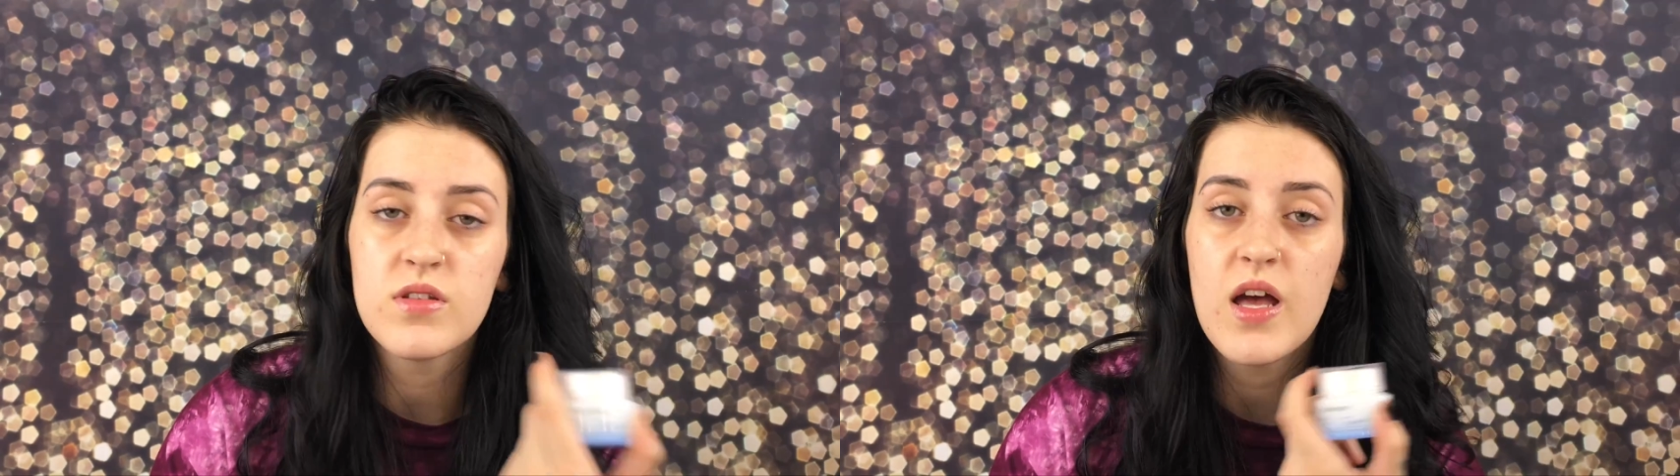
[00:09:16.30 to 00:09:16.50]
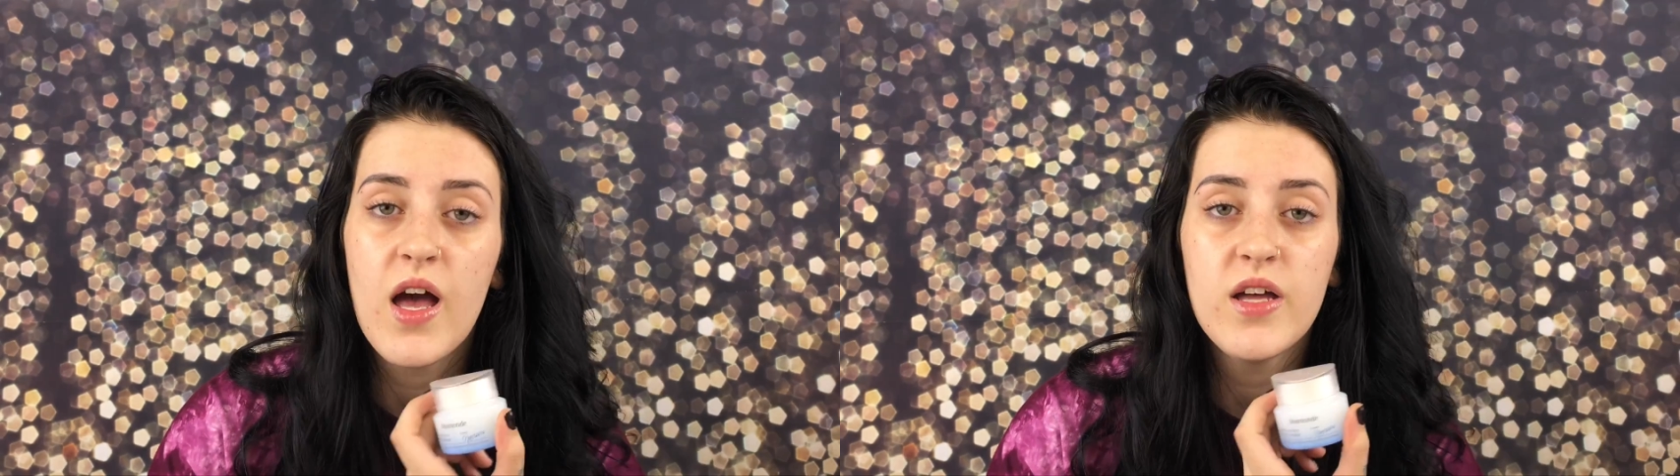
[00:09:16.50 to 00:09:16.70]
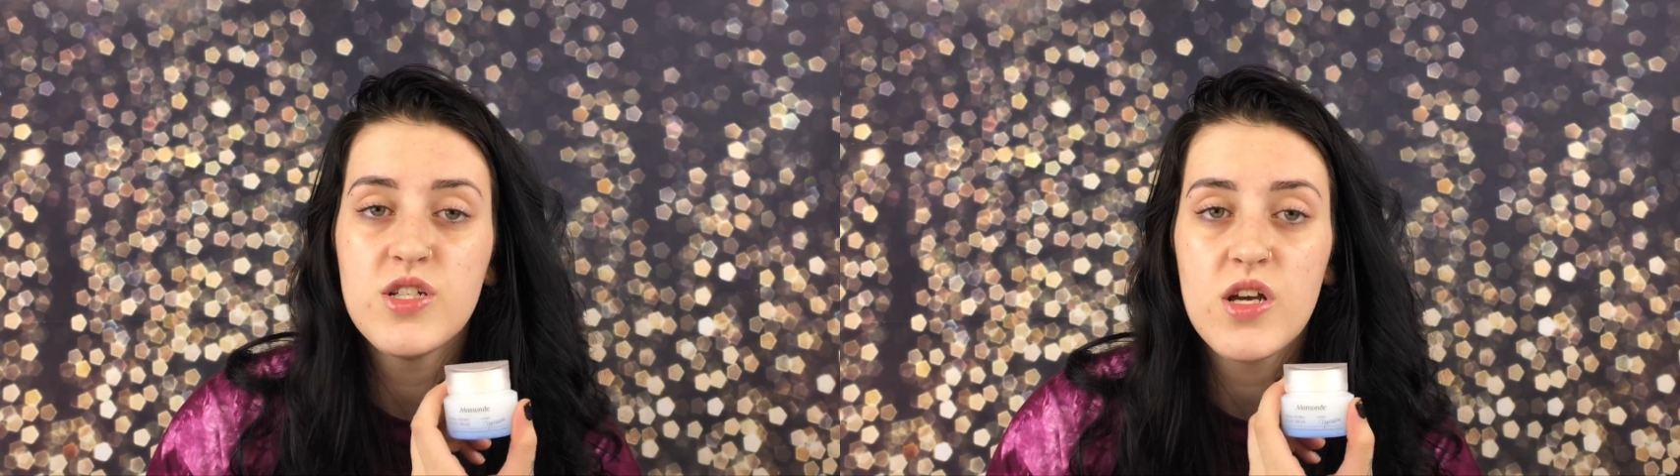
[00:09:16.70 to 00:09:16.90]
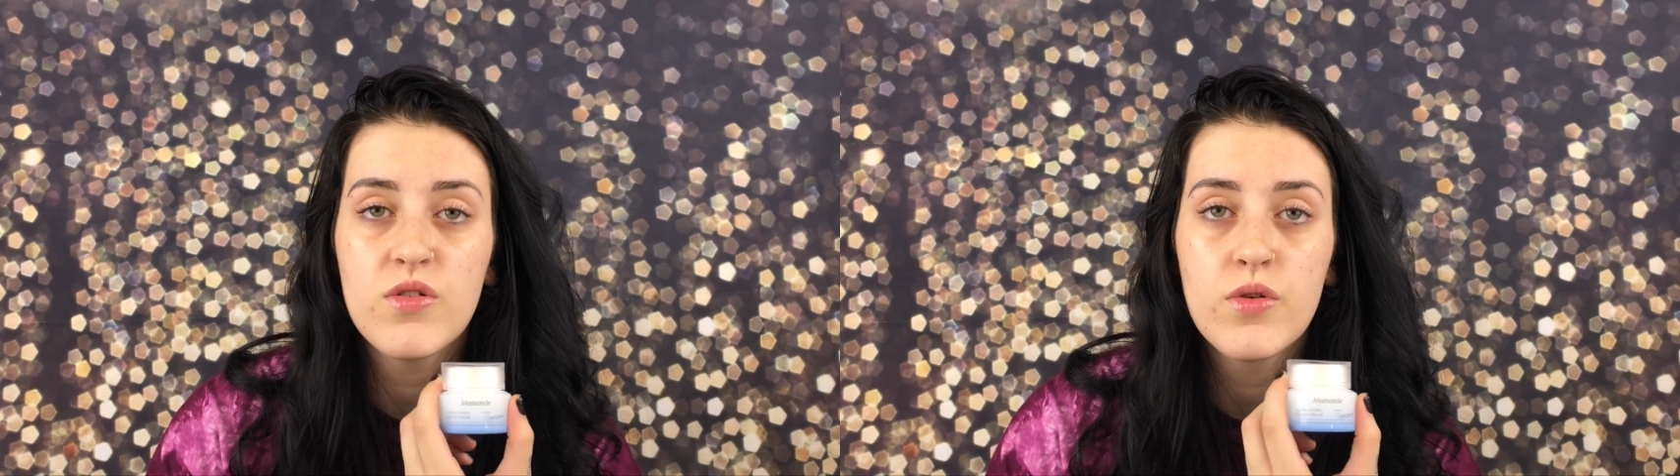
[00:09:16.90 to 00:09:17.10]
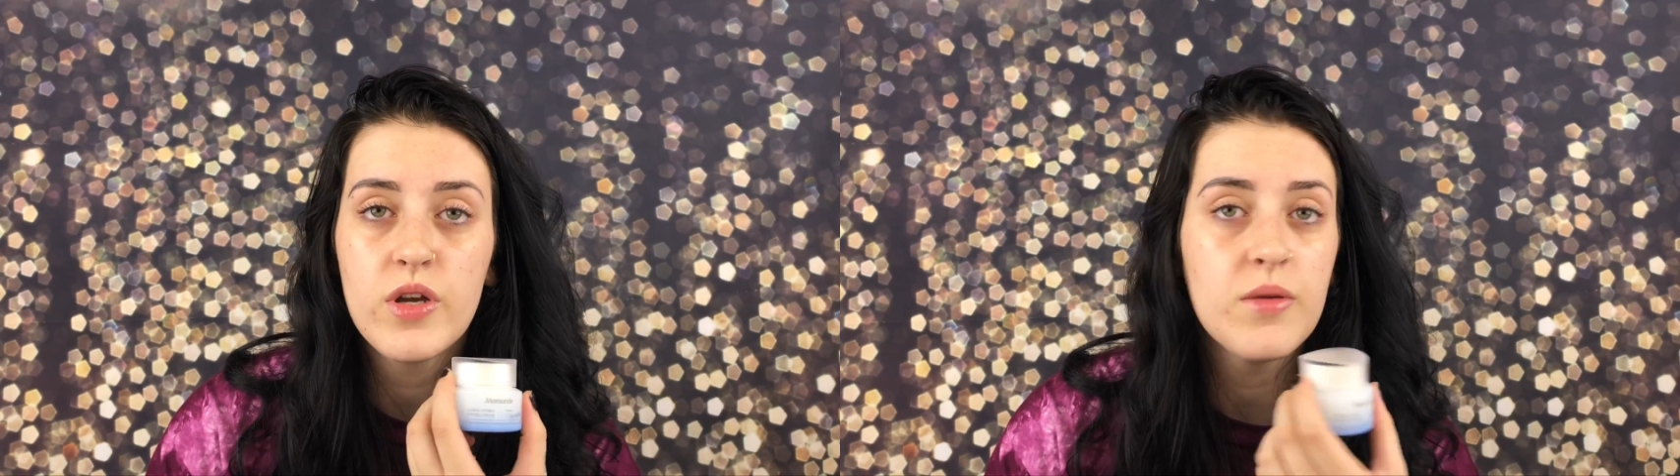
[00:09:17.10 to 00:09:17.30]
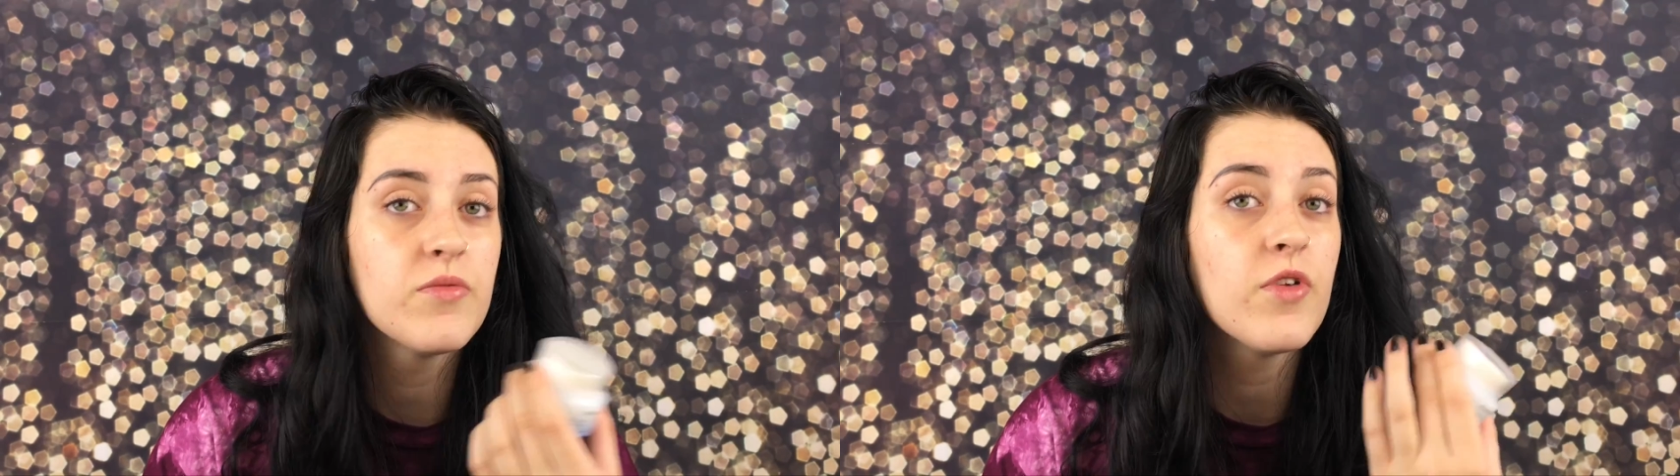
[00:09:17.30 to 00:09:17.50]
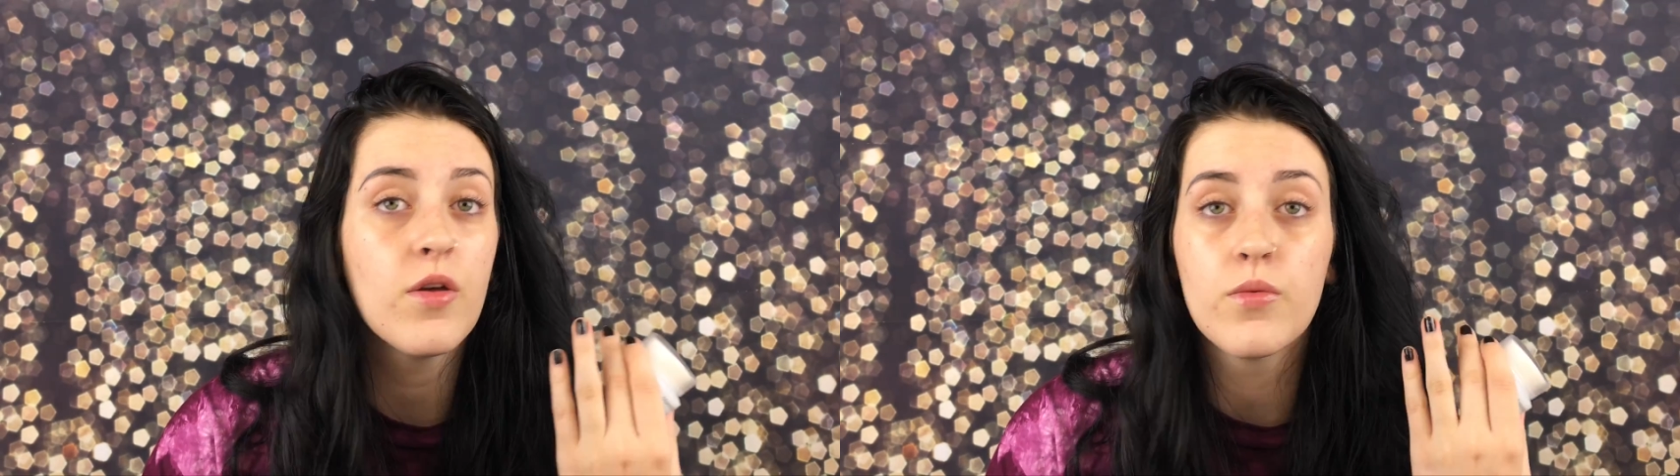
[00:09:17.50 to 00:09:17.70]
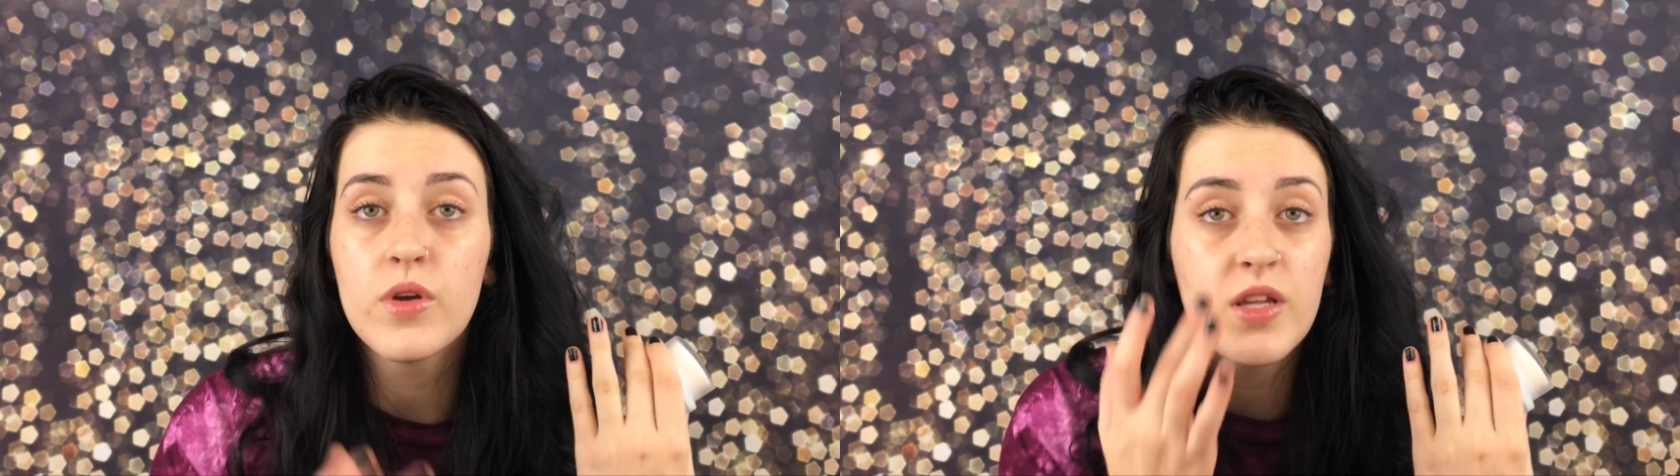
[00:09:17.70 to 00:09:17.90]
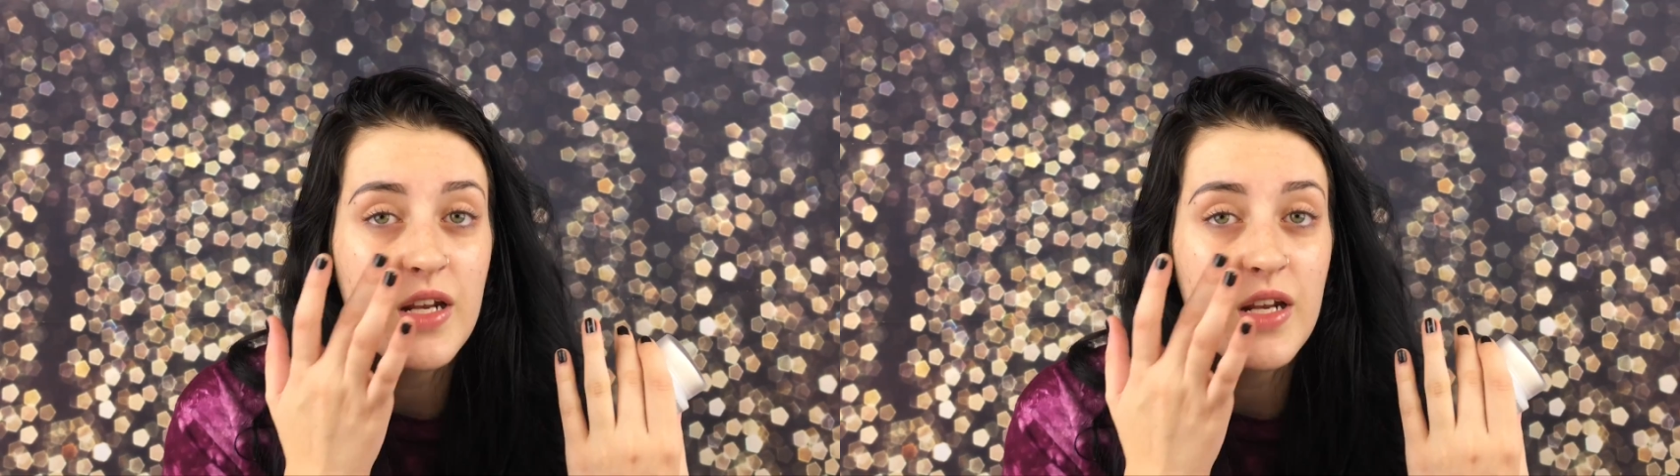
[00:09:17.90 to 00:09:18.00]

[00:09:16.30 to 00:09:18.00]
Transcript: eye gel cream felt really